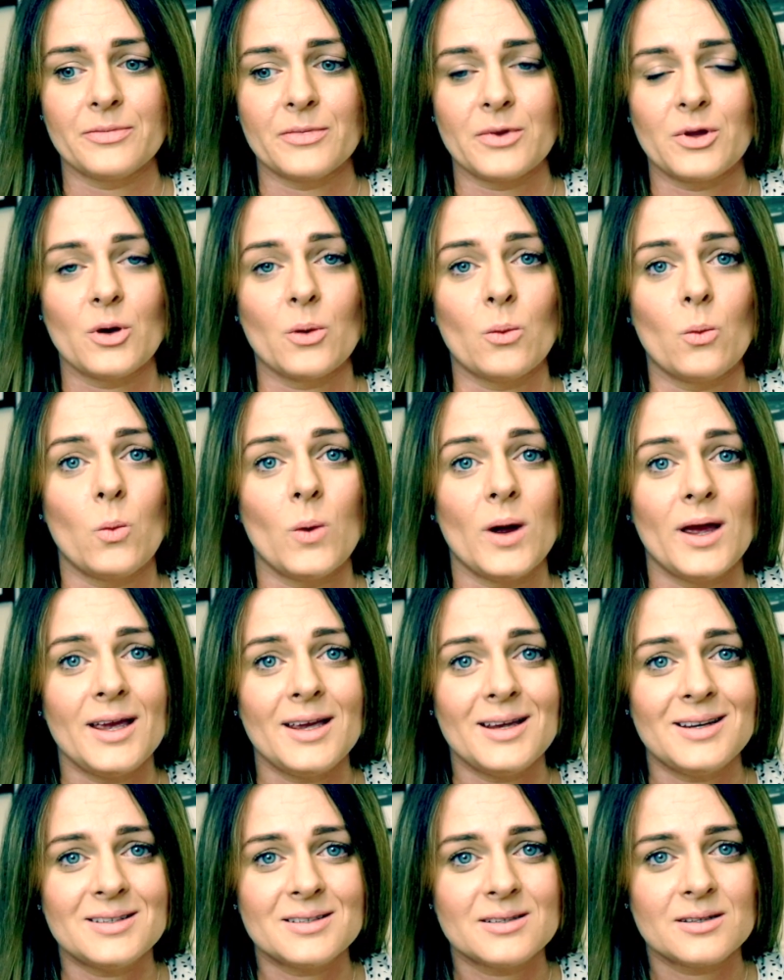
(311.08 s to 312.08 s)
your
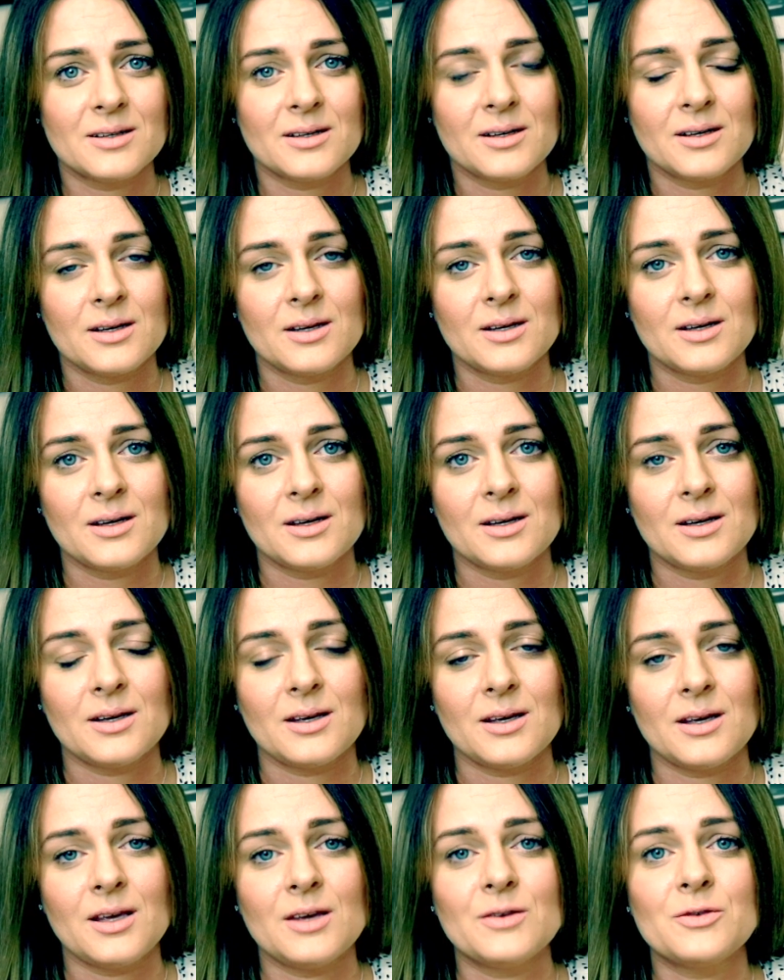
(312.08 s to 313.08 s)
weight.
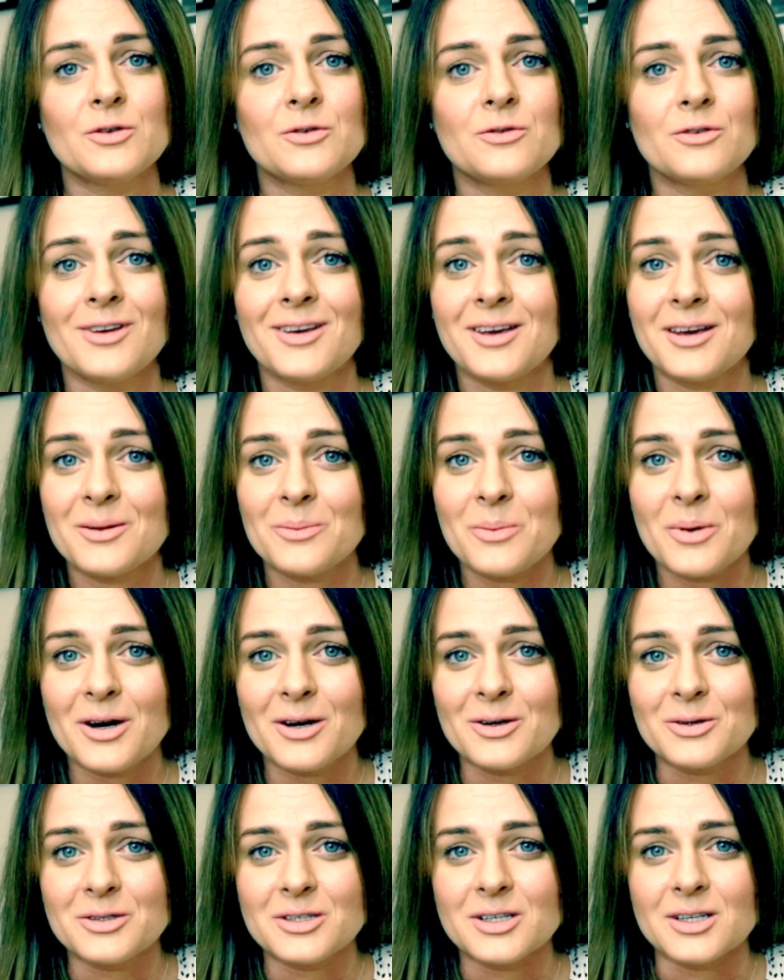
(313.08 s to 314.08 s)
If you think
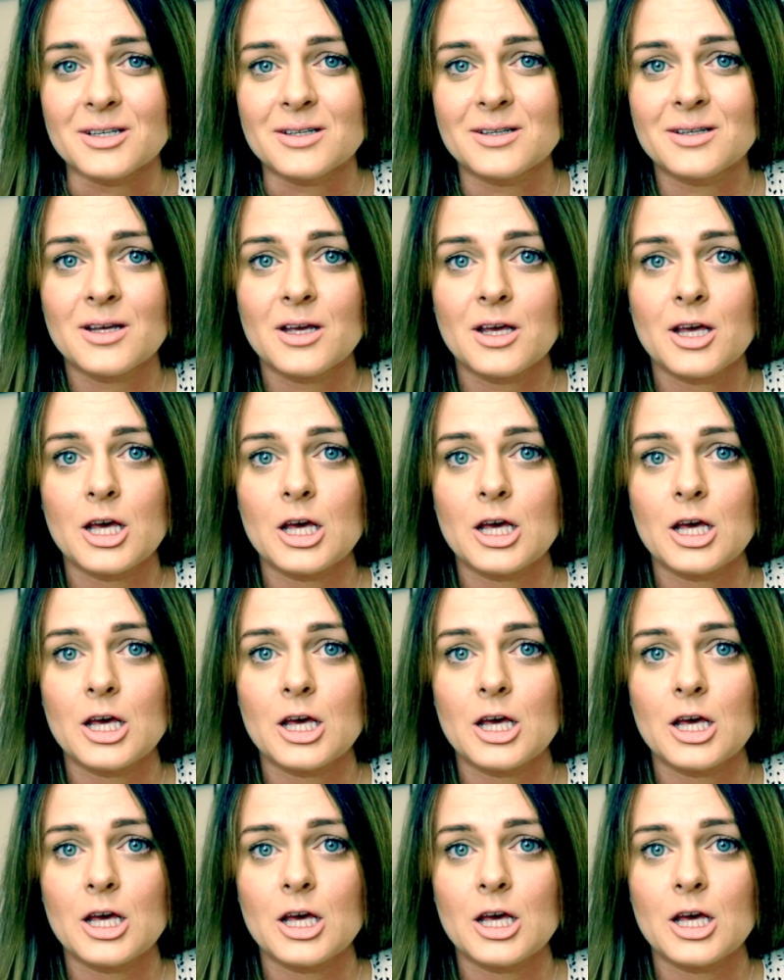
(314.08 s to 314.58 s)
about it,